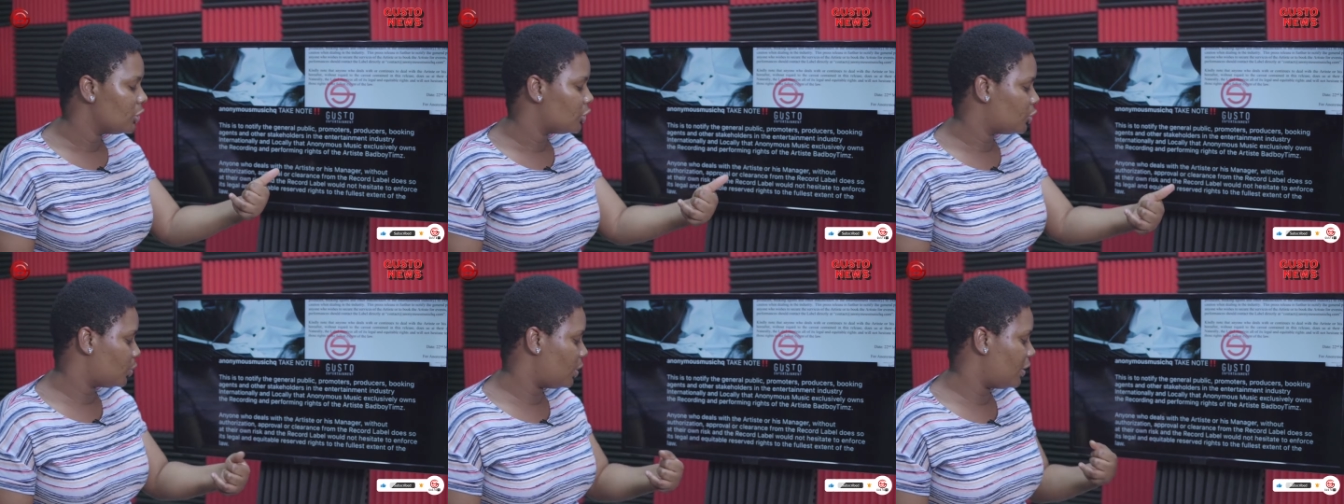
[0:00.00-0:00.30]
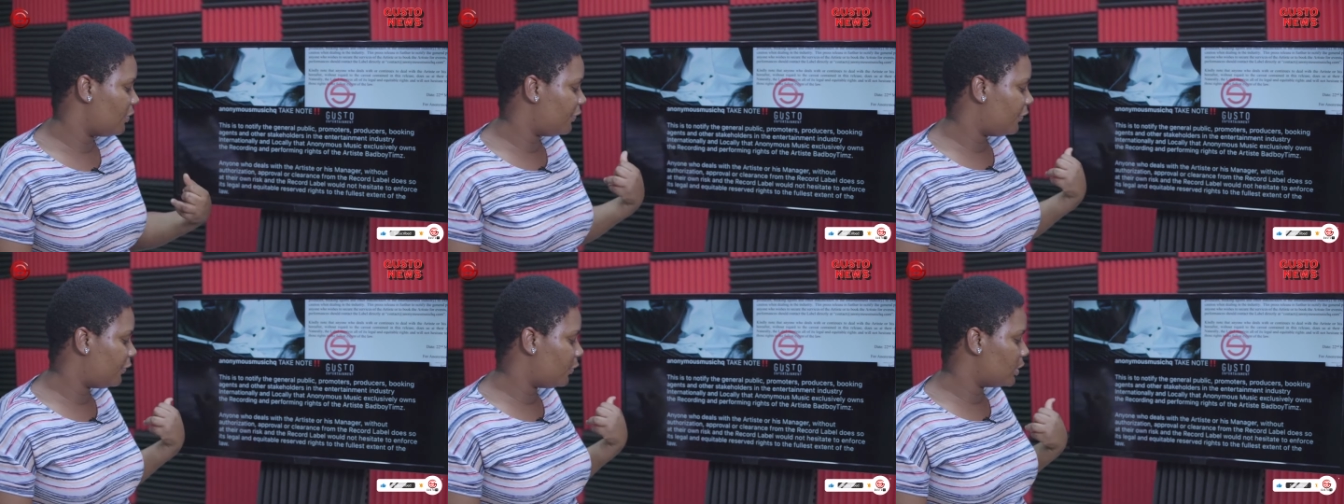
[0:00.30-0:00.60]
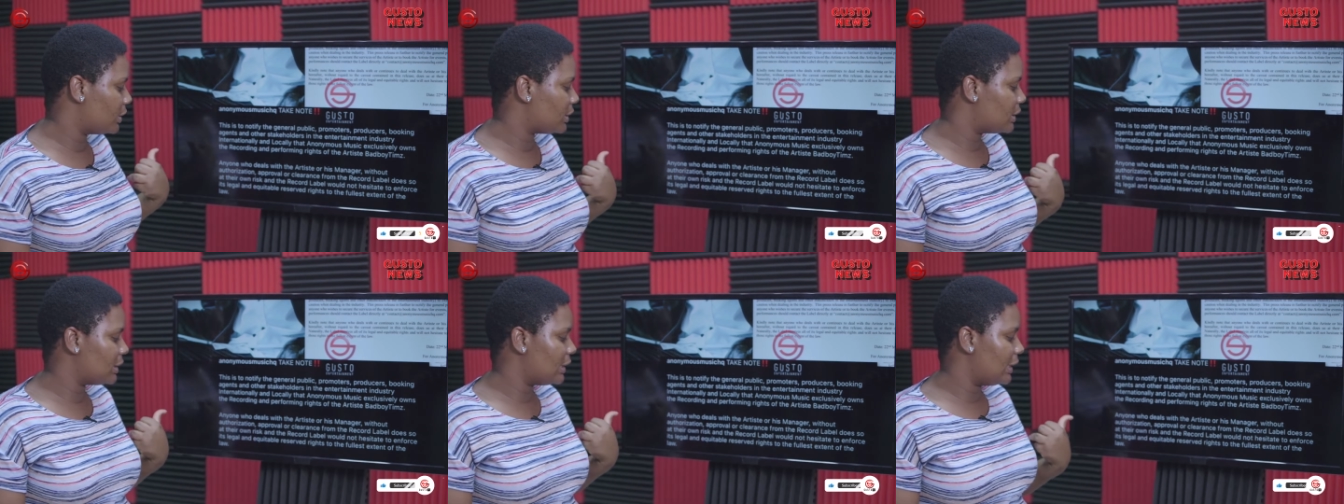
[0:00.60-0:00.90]
to
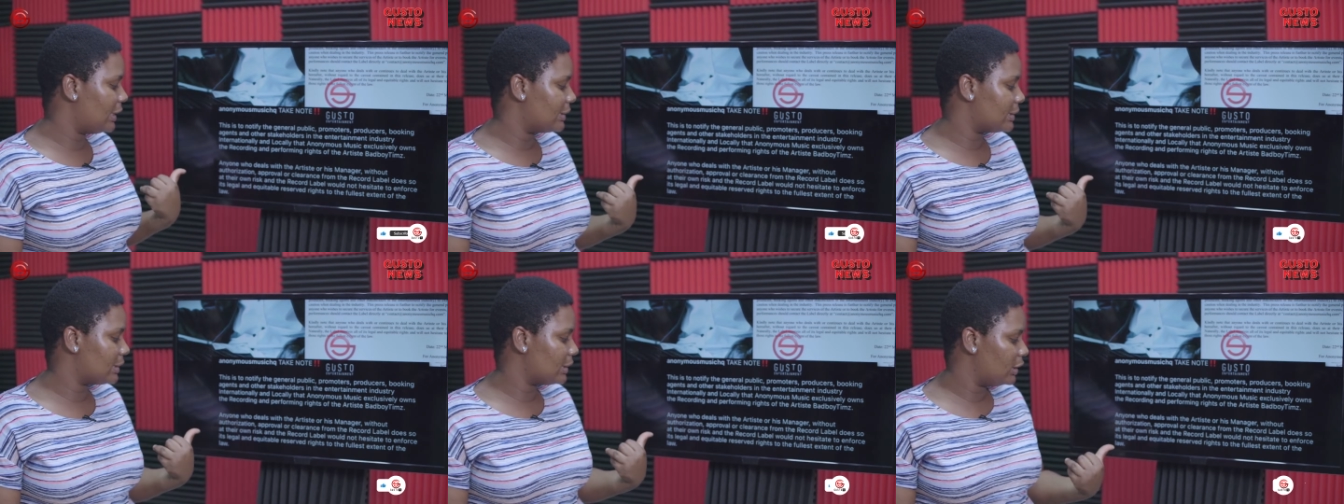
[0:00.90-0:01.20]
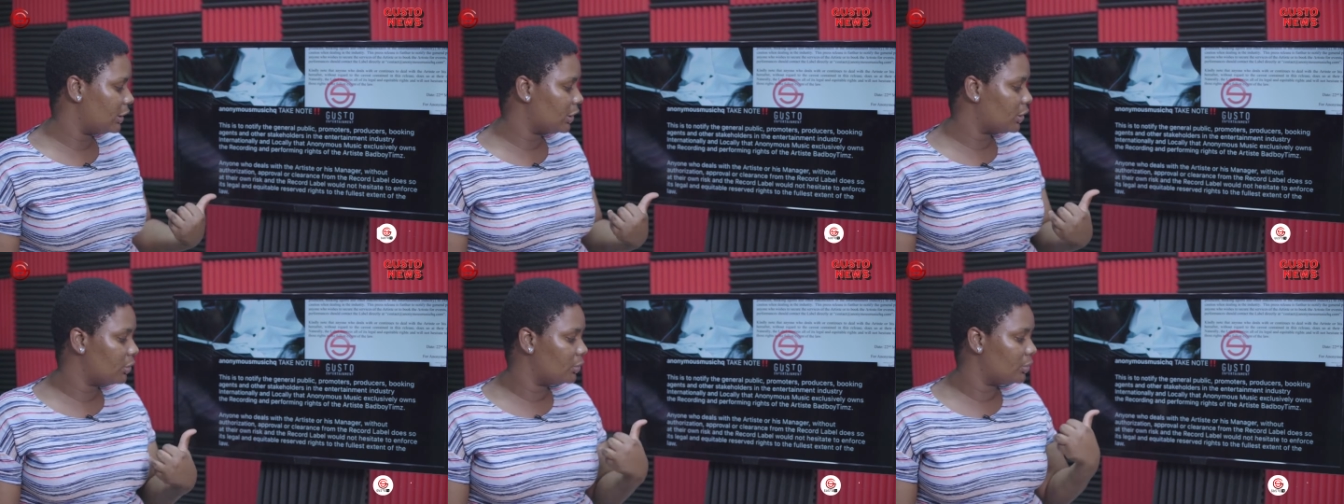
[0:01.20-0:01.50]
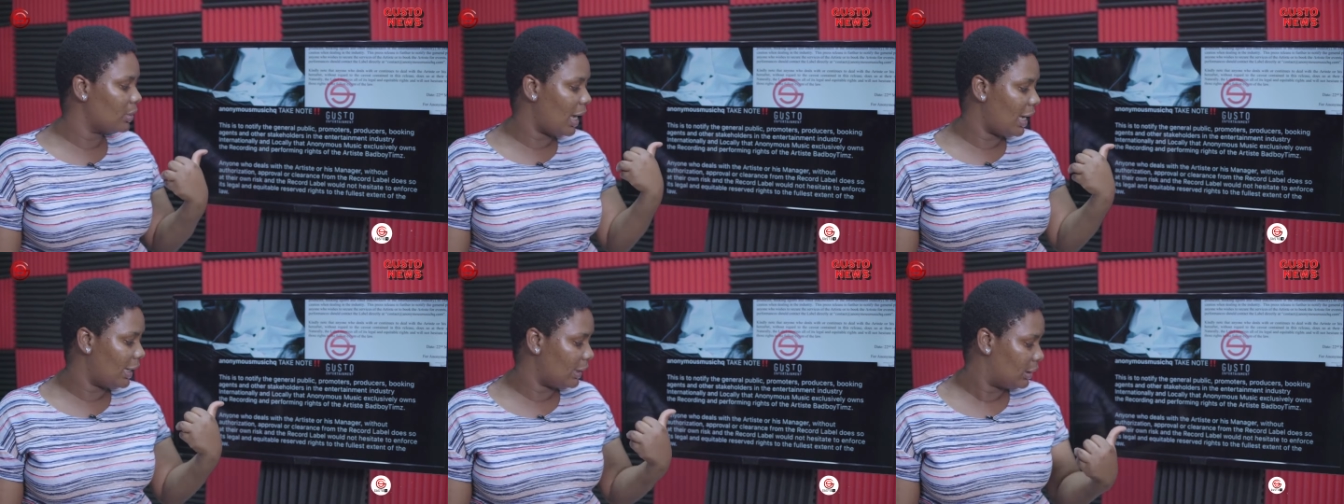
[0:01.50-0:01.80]
enforce its
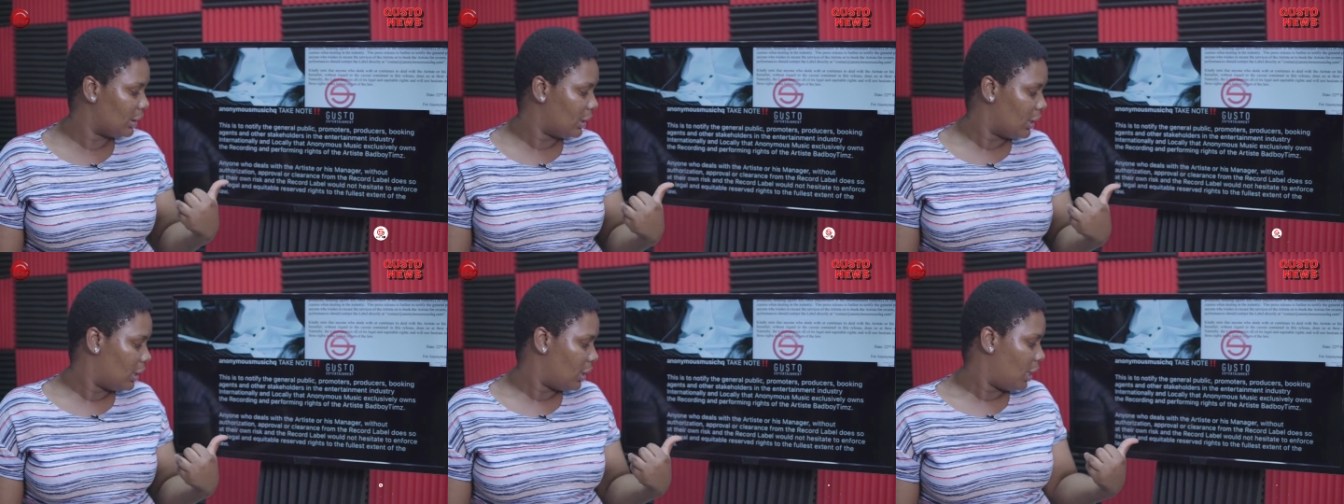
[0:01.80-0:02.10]
legal and